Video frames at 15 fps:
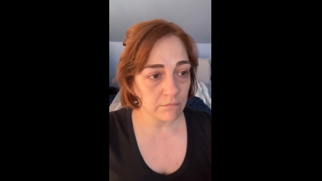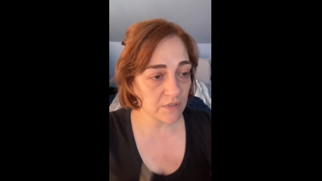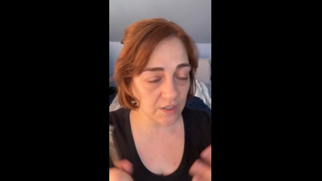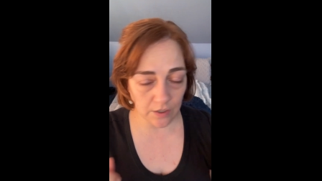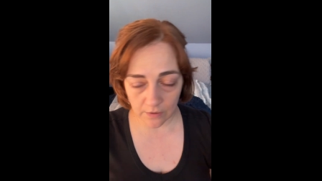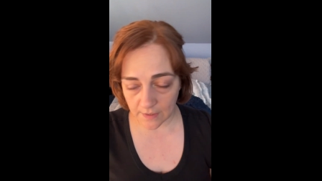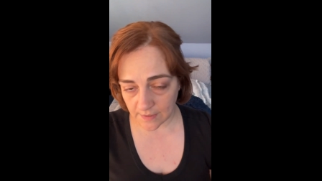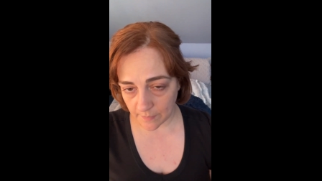
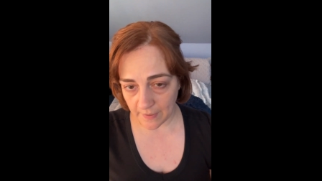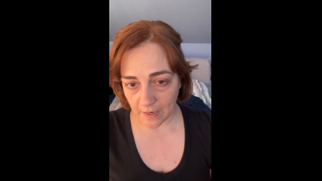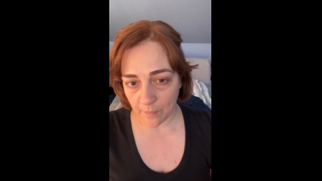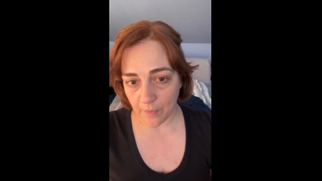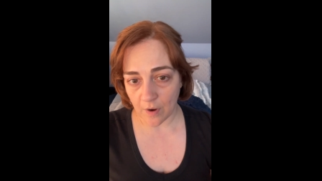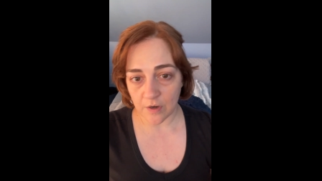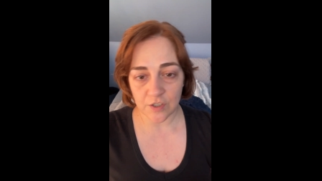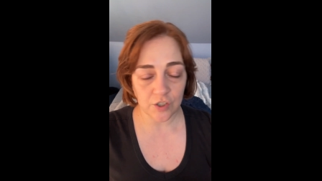still is a
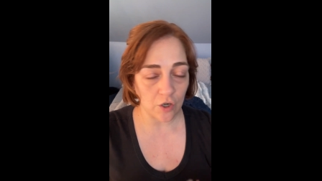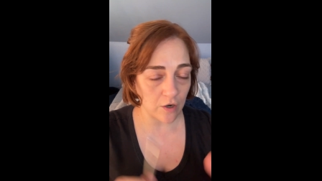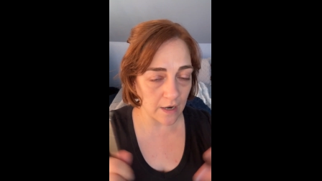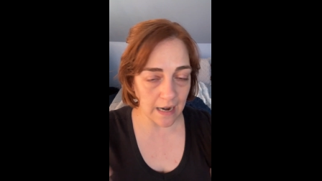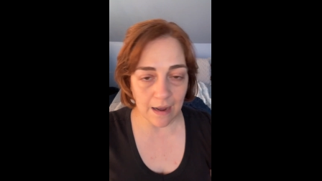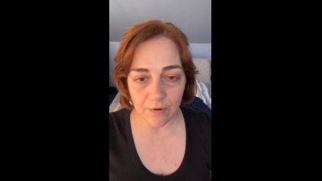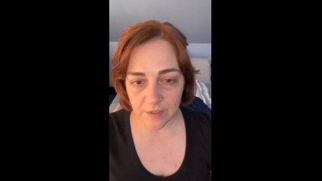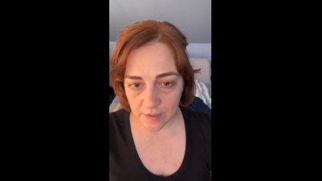makeup artist, started
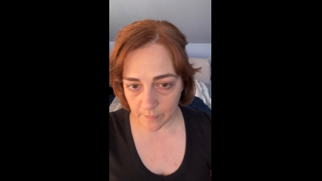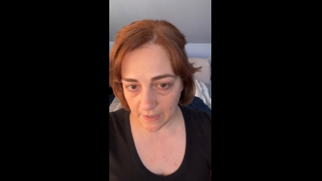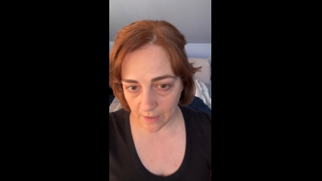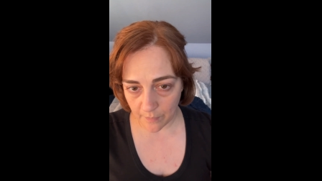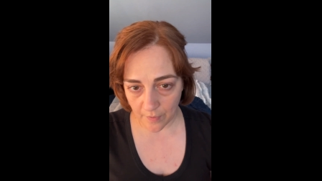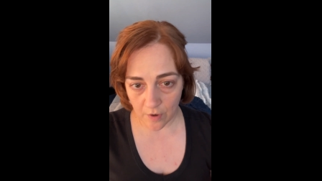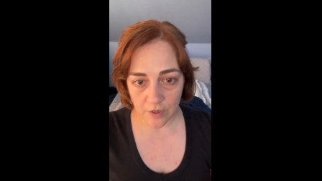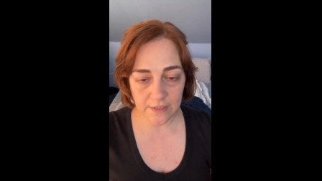out as a
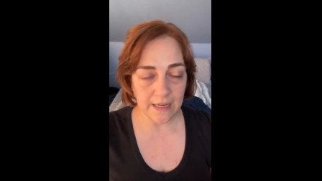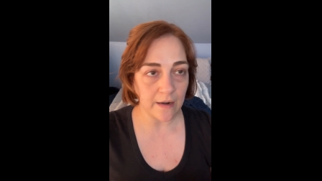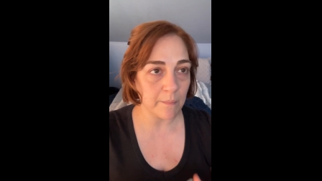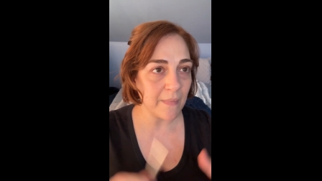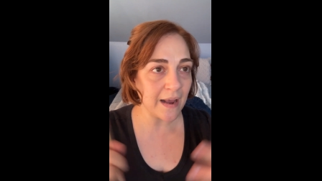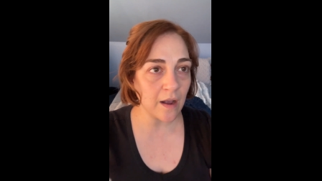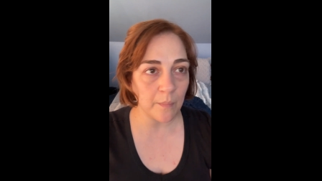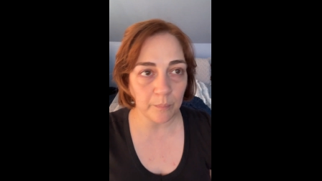makeup artist, had a
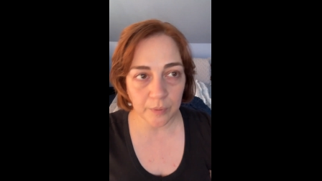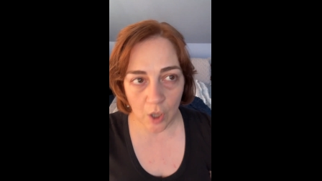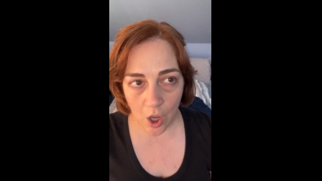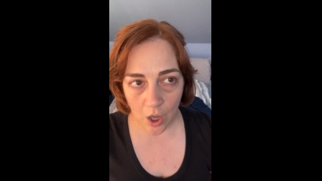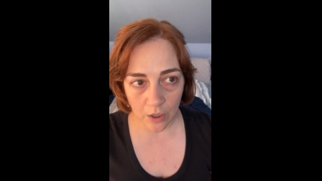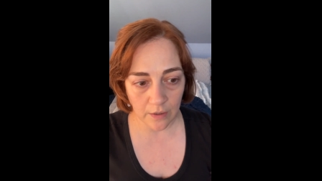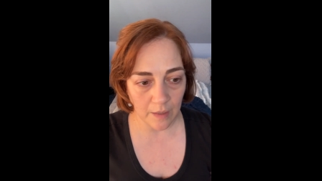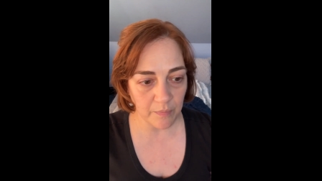makeup
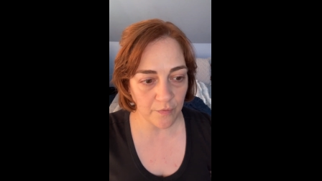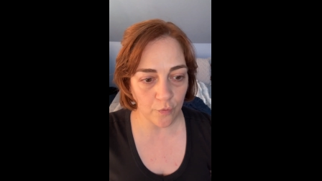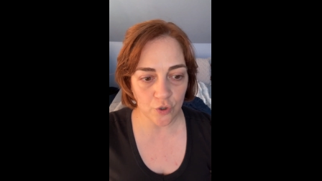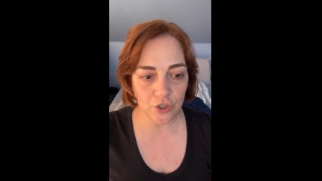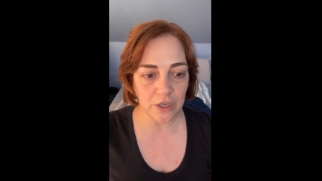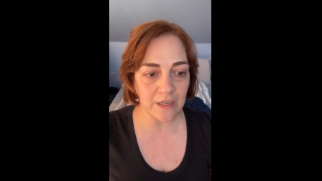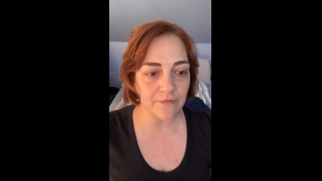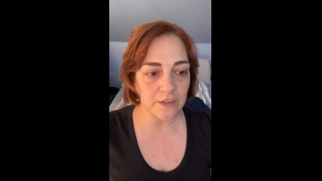blog, like before
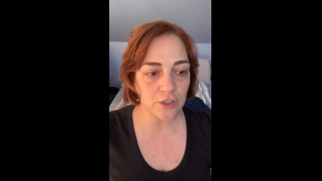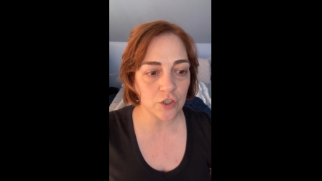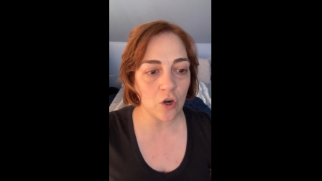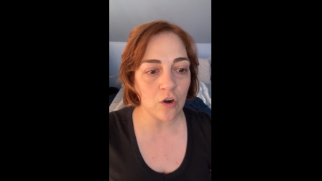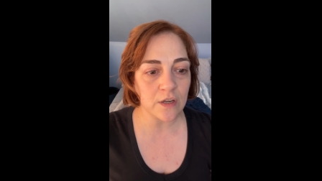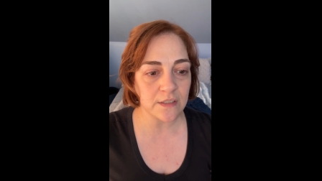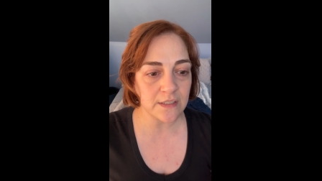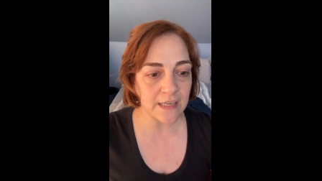she even
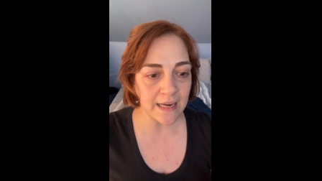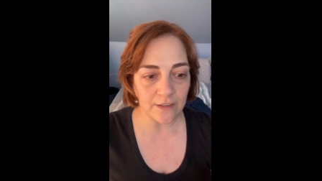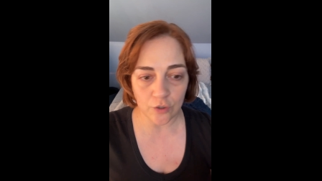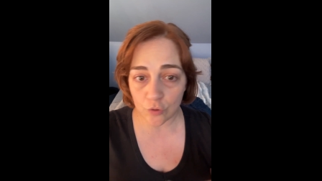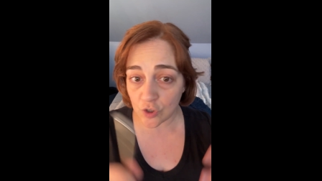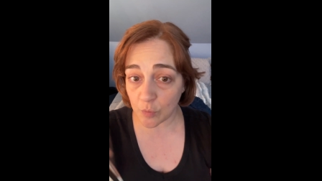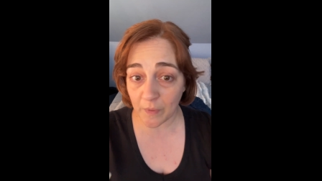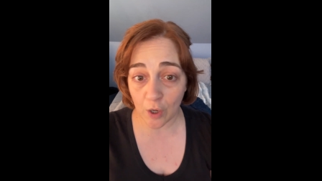started Seint,
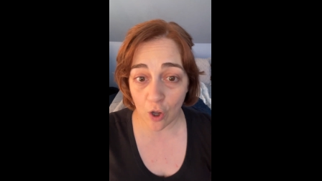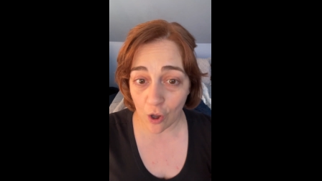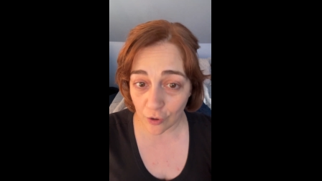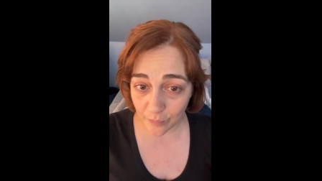used to be called